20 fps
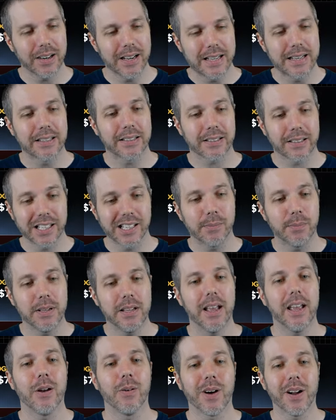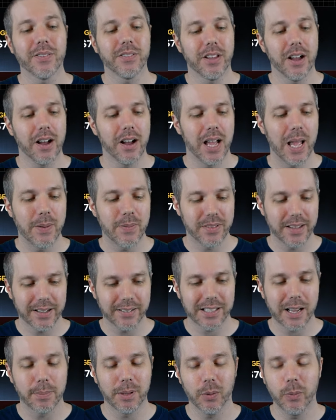And it's going to be a rough time for the
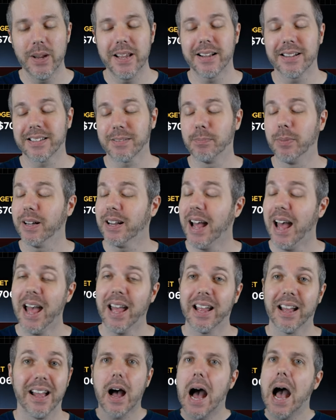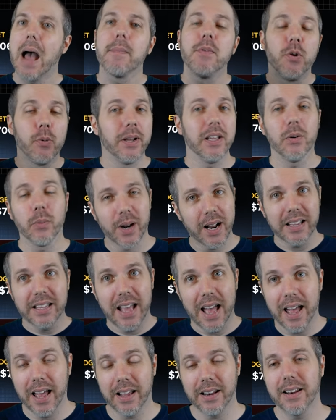next couple of weeks. But hey, I'm doing what I
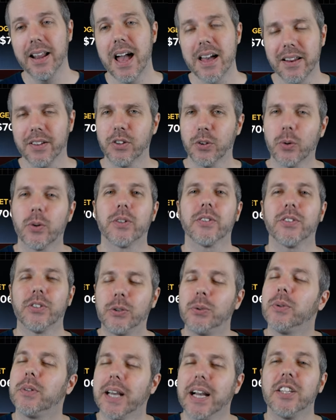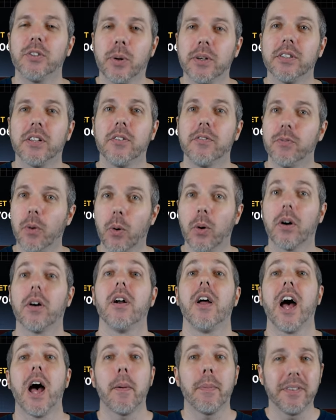can heading towards two K
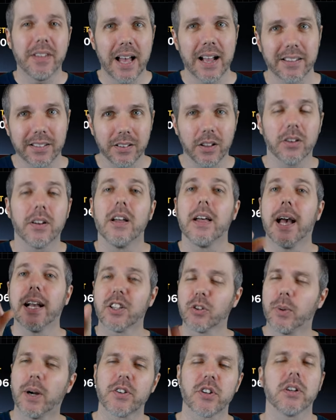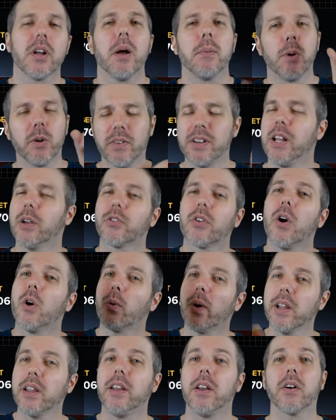twenty-four. I'm a tax slug. Thanks for watching. More videos
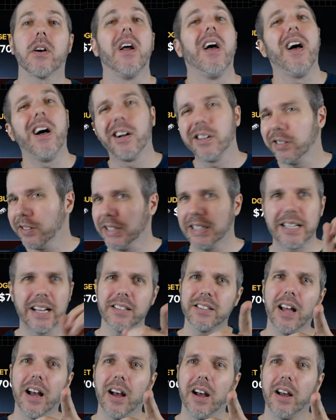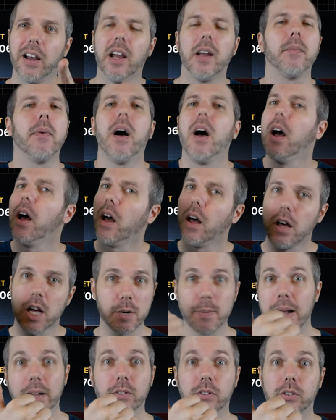right here. I'll see you next time. And
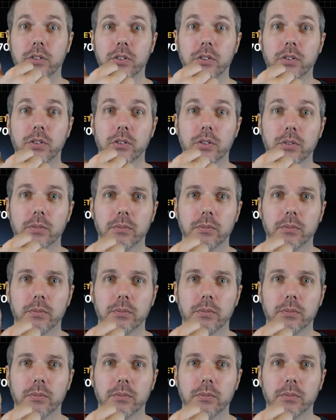I'm out.